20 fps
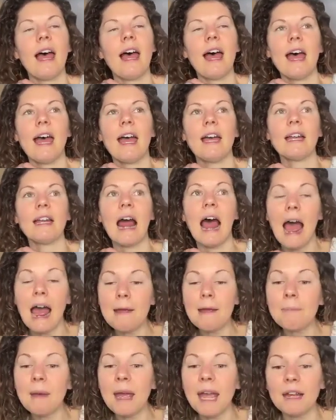And
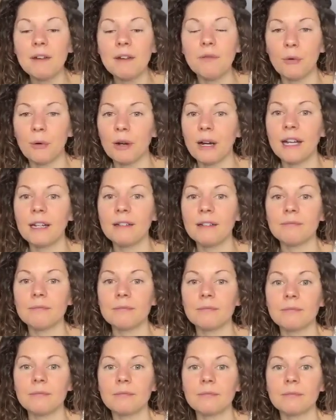I paid for it.
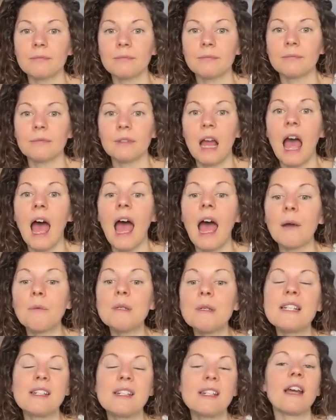I
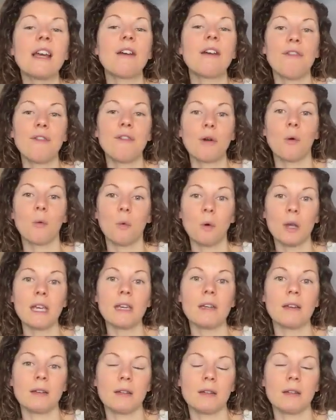was sick for a
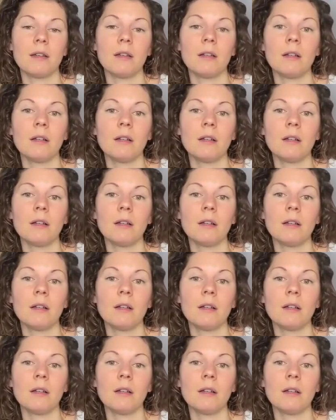week.